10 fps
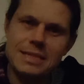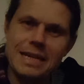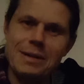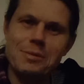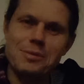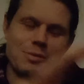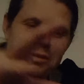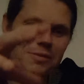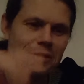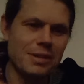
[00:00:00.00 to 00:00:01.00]
down through
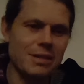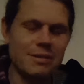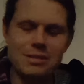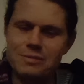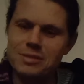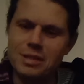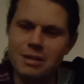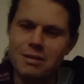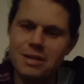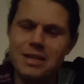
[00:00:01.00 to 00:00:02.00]
a very kind of
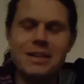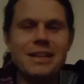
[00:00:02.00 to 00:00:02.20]
dark.